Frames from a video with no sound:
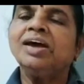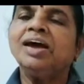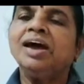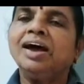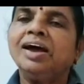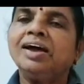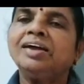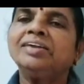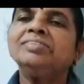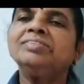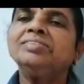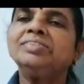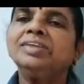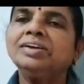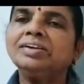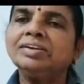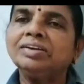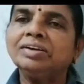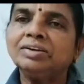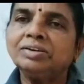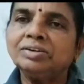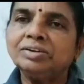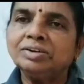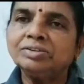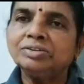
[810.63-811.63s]
and
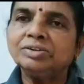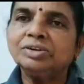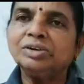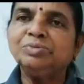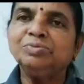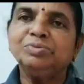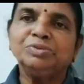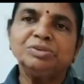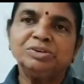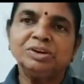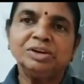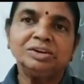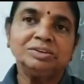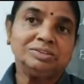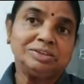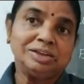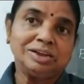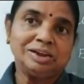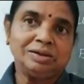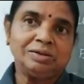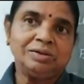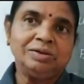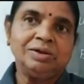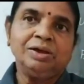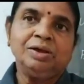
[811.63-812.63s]
then distributing
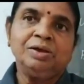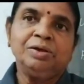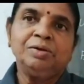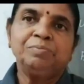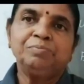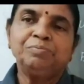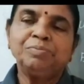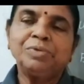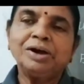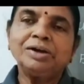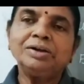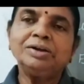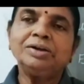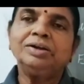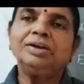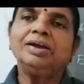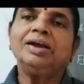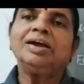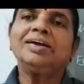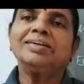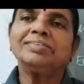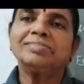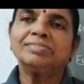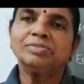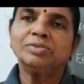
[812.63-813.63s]
the money
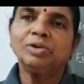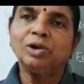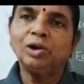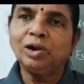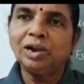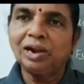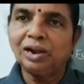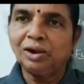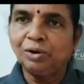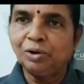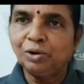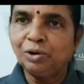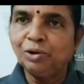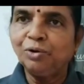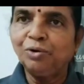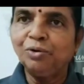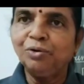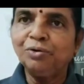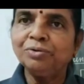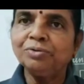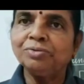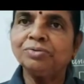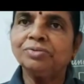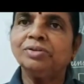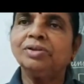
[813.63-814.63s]
as
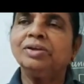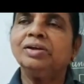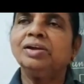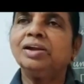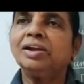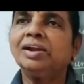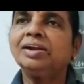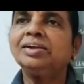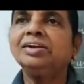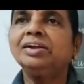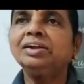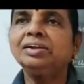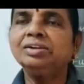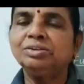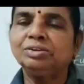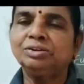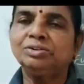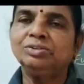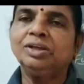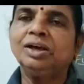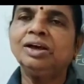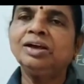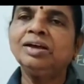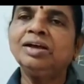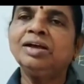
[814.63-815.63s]
loans, lending to
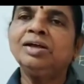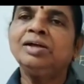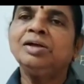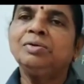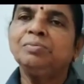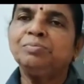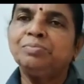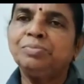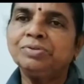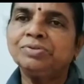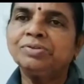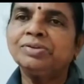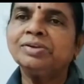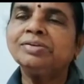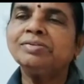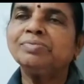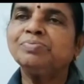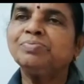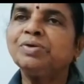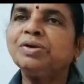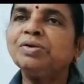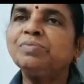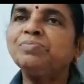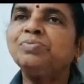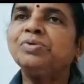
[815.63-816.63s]
the business
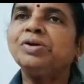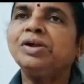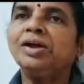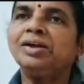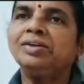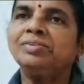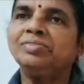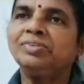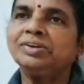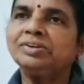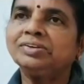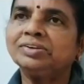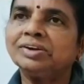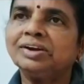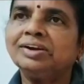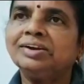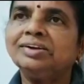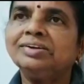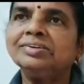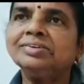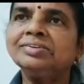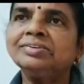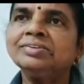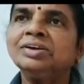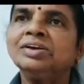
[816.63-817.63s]
people and the
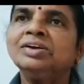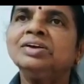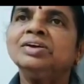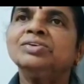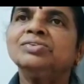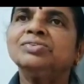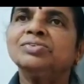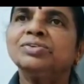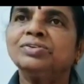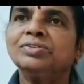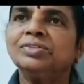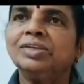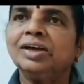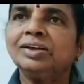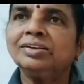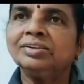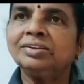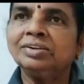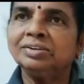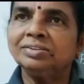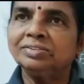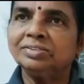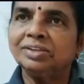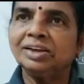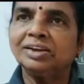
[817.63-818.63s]
traders so that
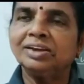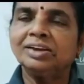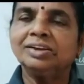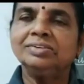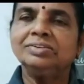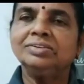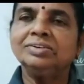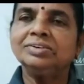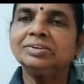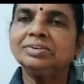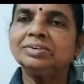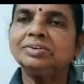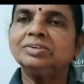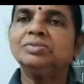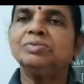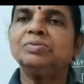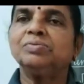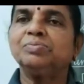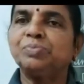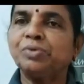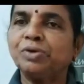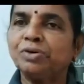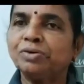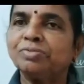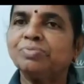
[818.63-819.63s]
they can just
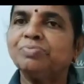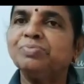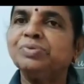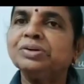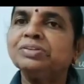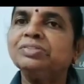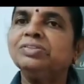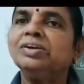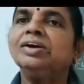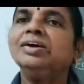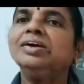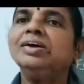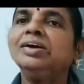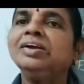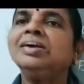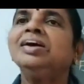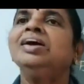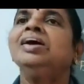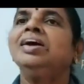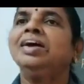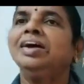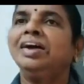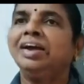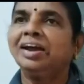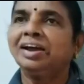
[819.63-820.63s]
prosper
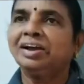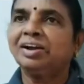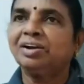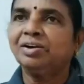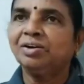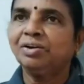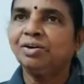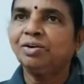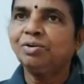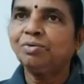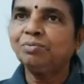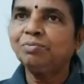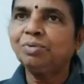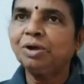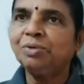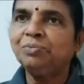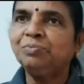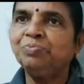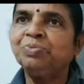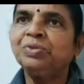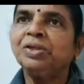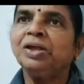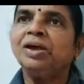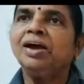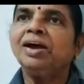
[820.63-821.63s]
their
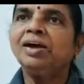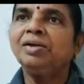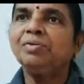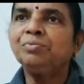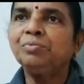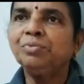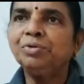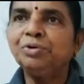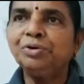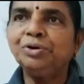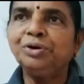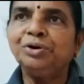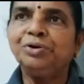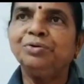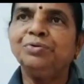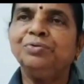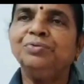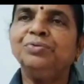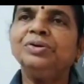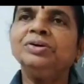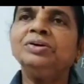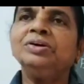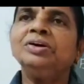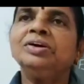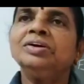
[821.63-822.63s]
economy. And
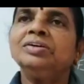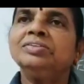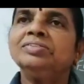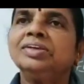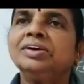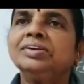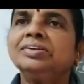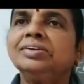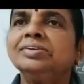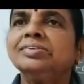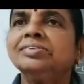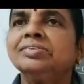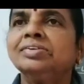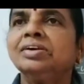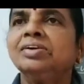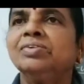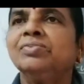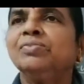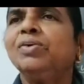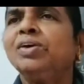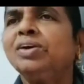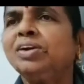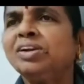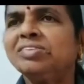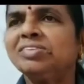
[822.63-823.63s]
moreover, that is
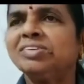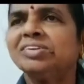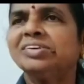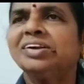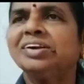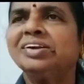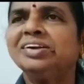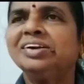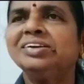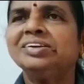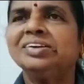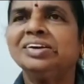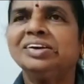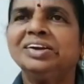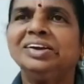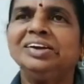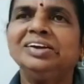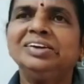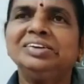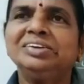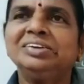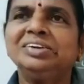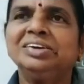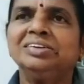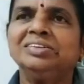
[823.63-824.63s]
what is credit
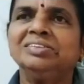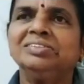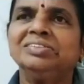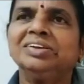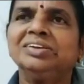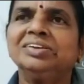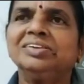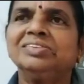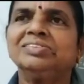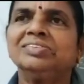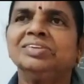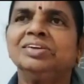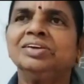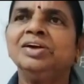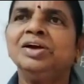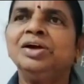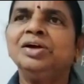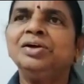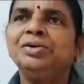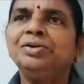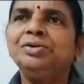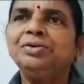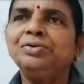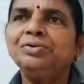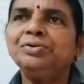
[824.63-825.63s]
creation? That is
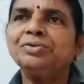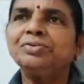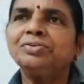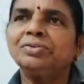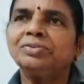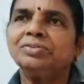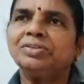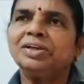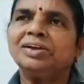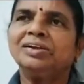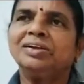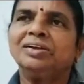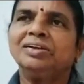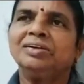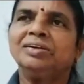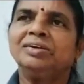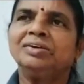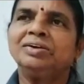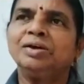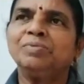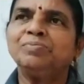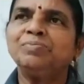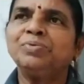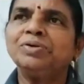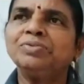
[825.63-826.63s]
use that
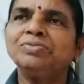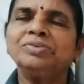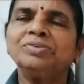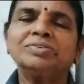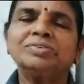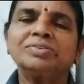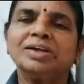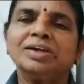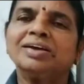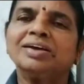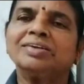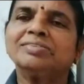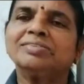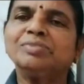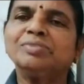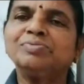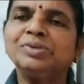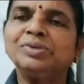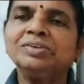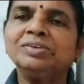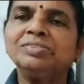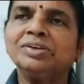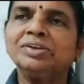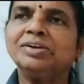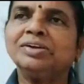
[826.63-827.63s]
deposits,
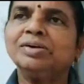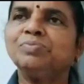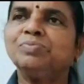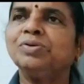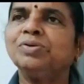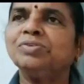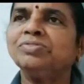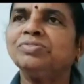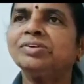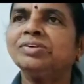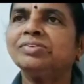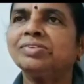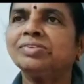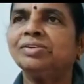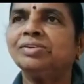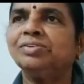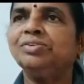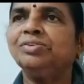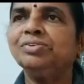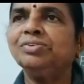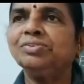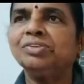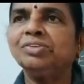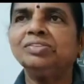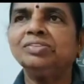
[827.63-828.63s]
accepting the deposits and
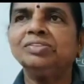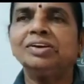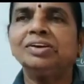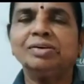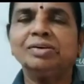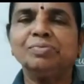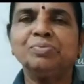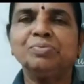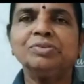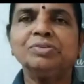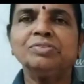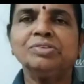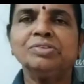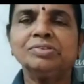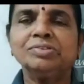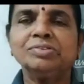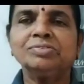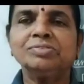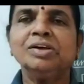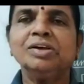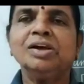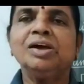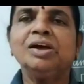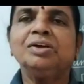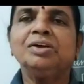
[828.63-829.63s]
using the deposits
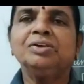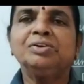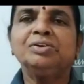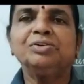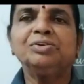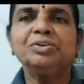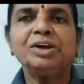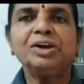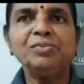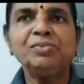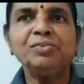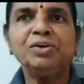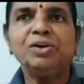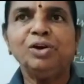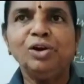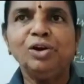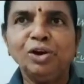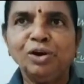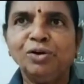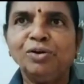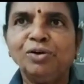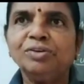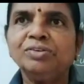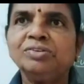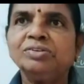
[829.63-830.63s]
to give
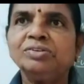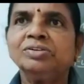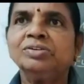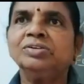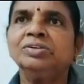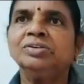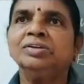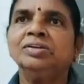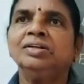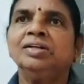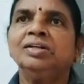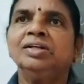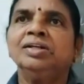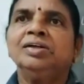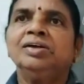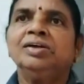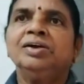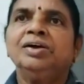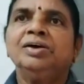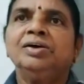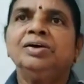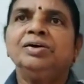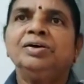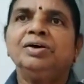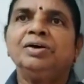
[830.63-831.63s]
loans.
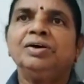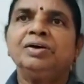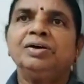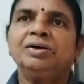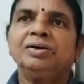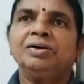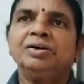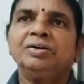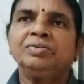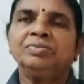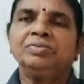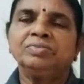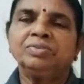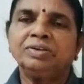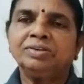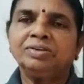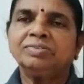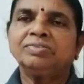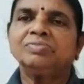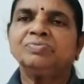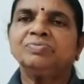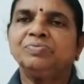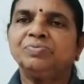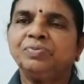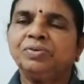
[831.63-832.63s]

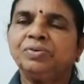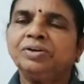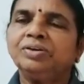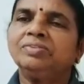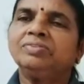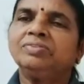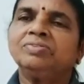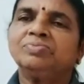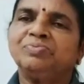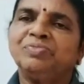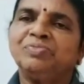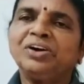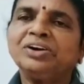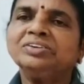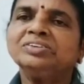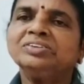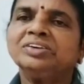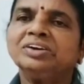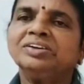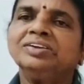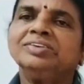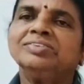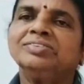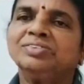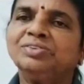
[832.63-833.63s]
His
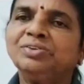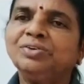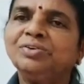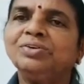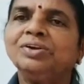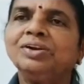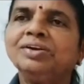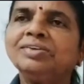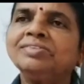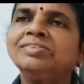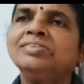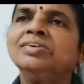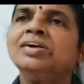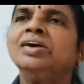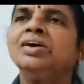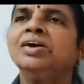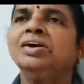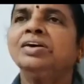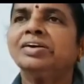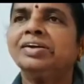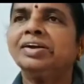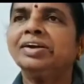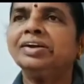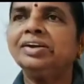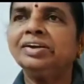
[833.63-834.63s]
function is known as
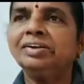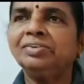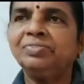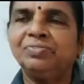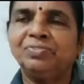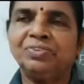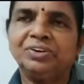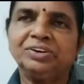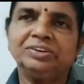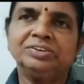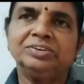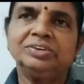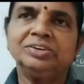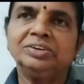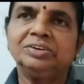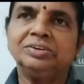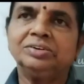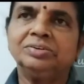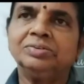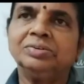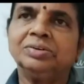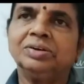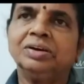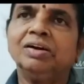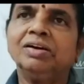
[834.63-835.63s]
credit
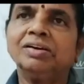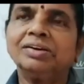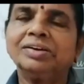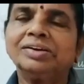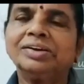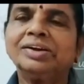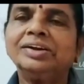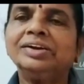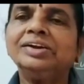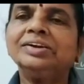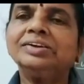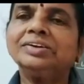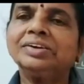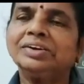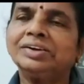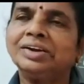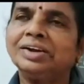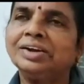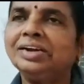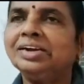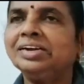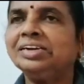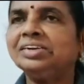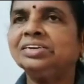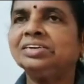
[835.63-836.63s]
function or credit
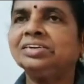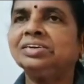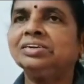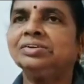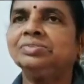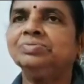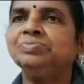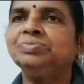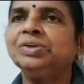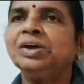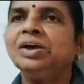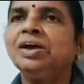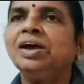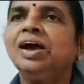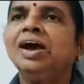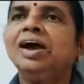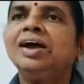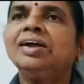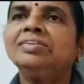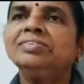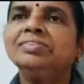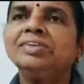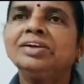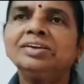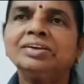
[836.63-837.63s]
creation.
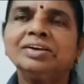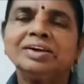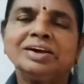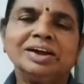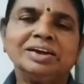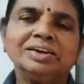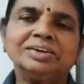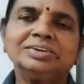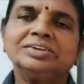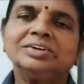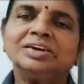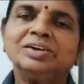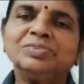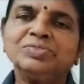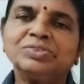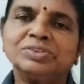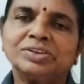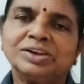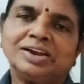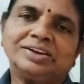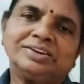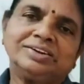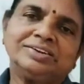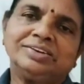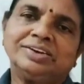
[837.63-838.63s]
And then collection of
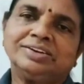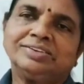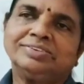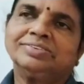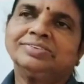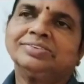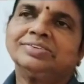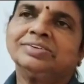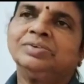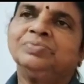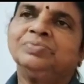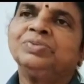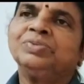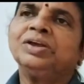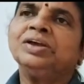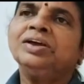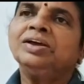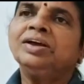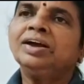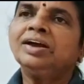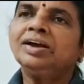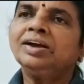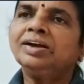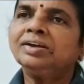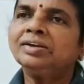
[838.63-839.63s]
statistics,
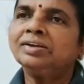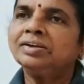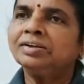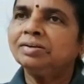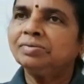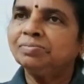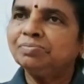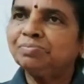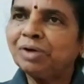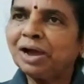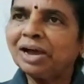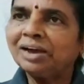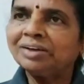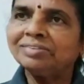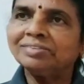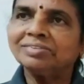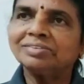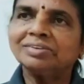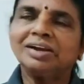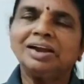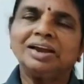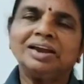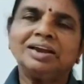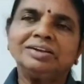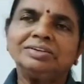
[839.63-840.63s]
and banks
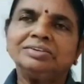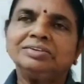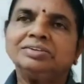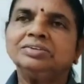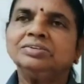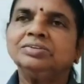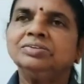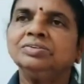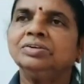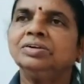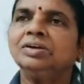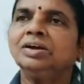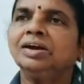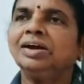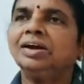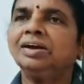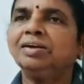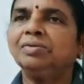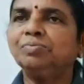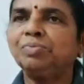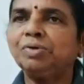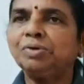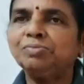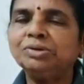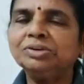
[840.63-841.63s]
collect
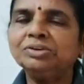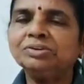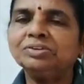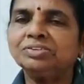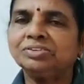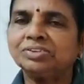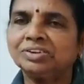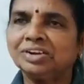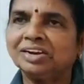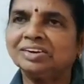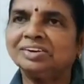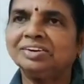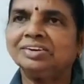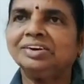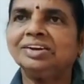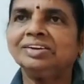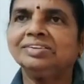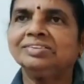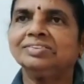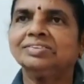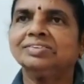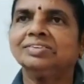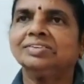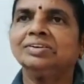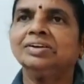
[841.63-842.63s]
and publish
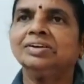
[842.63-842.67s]
statistics